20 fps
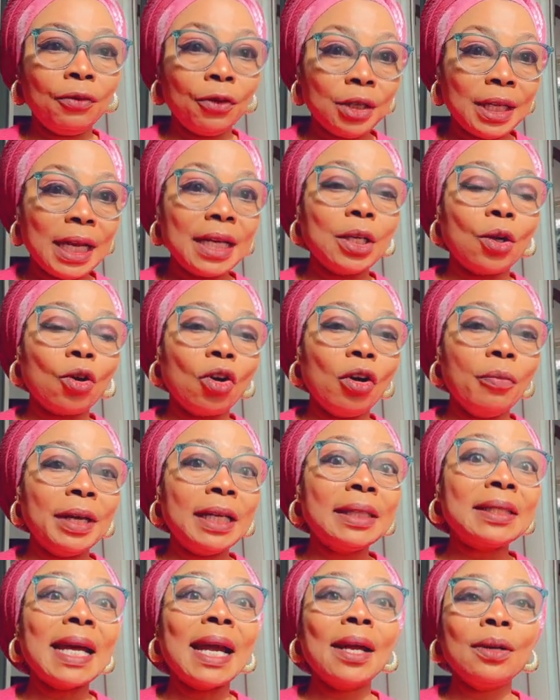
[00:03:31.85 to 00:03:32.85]
under the
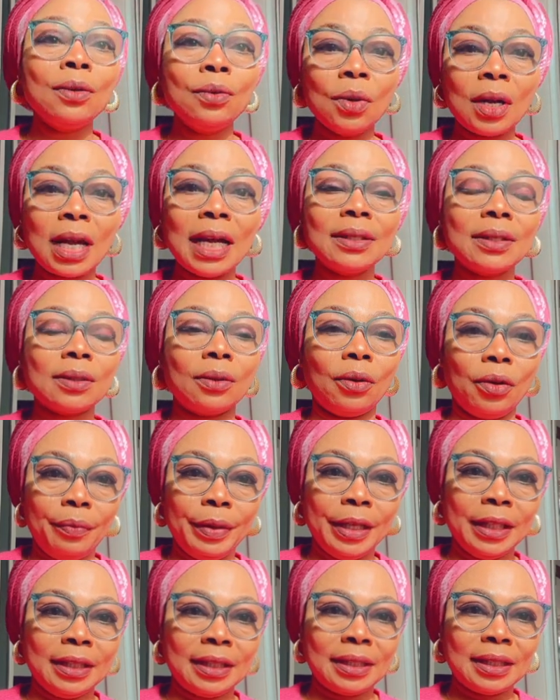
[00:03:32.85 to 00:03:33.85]
comments, I look at
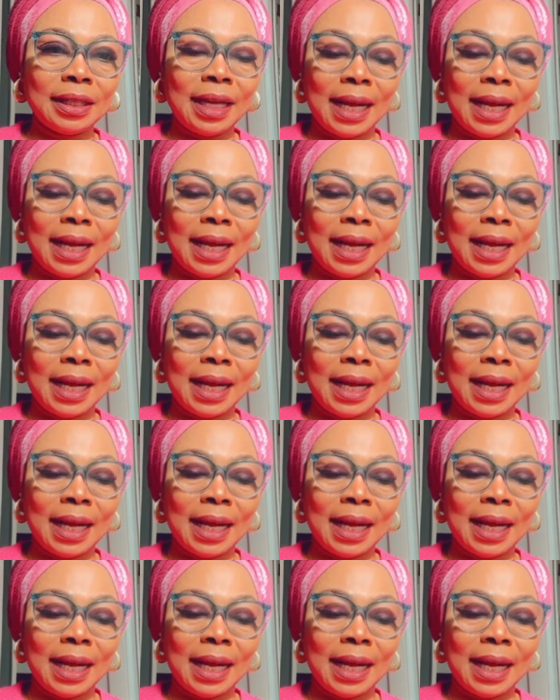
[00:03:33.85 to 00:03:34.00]
comments.